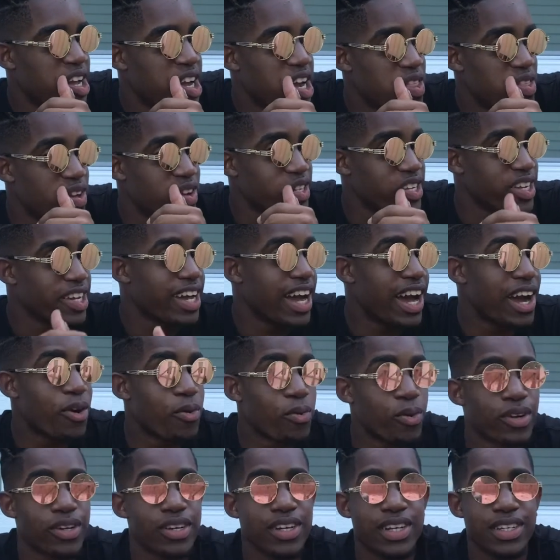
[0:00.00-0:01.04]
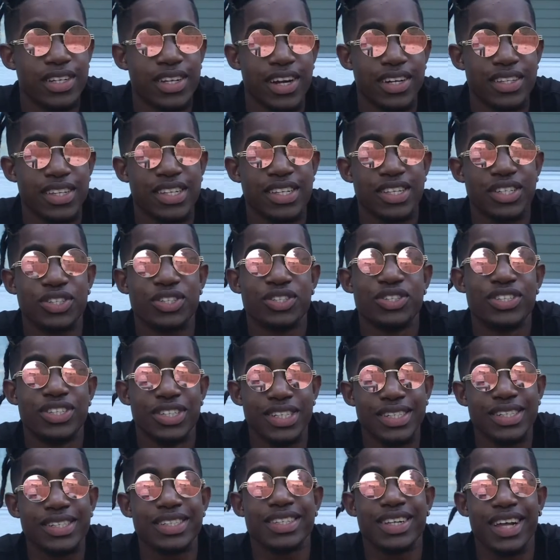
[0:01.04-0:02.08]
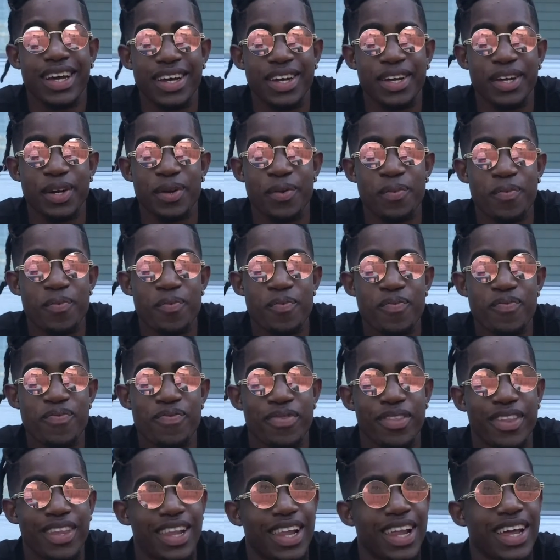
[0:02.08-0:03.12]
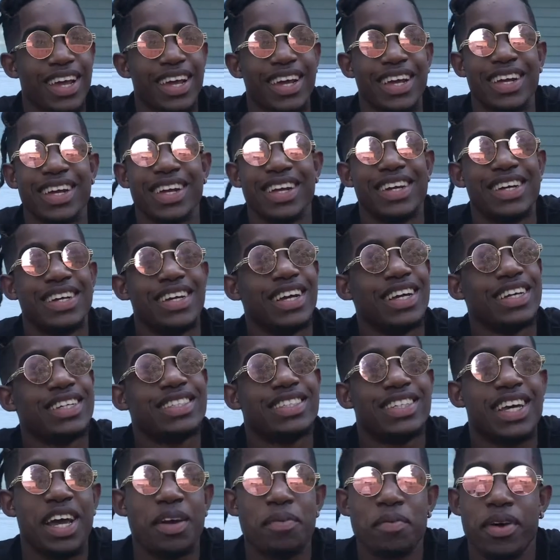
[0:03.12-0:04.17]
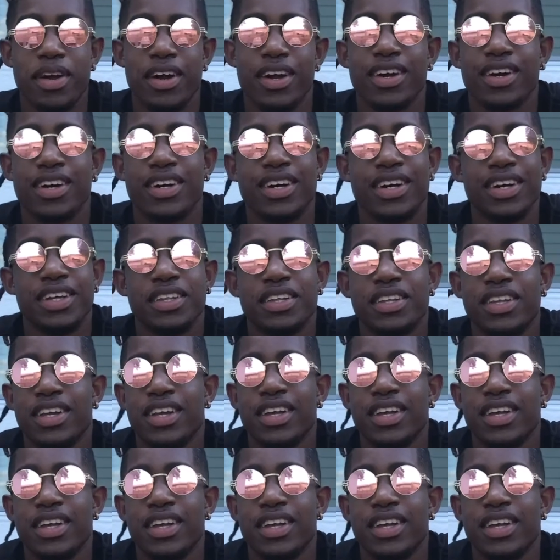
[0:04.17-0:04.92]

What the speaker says: And there's a guy working there that looks just like him, like same haircut,